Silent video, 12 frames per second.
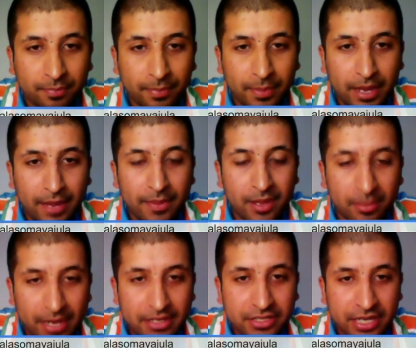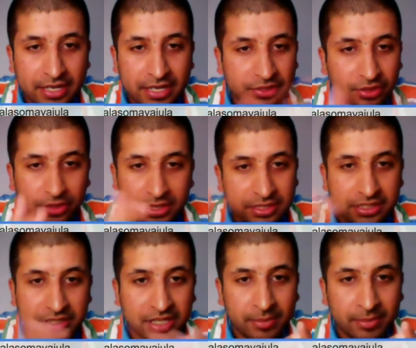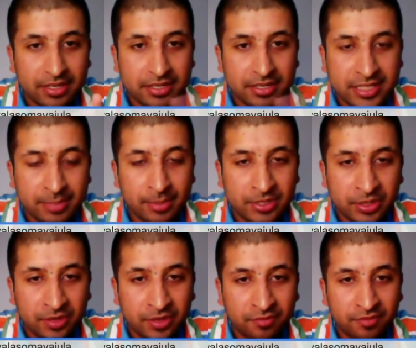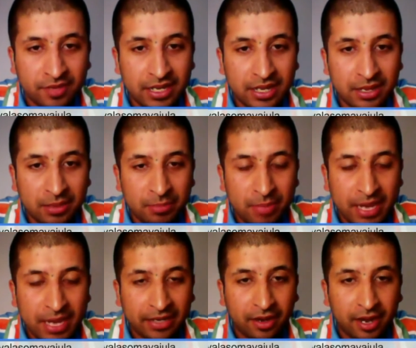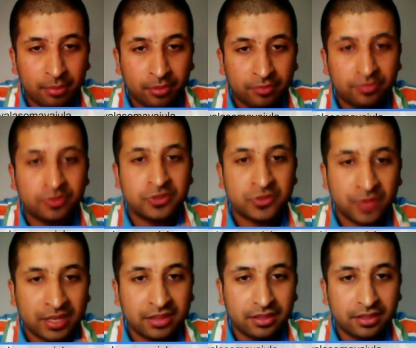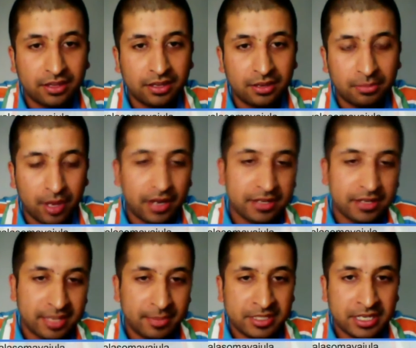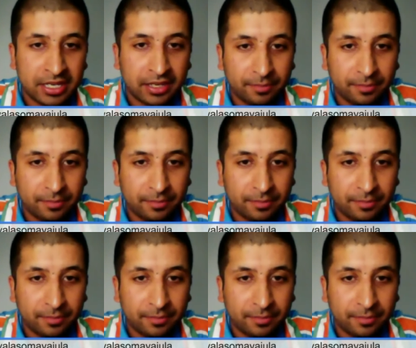other major changes, or is it just going to be a similar sort of batting lineup of full strength minus MSD?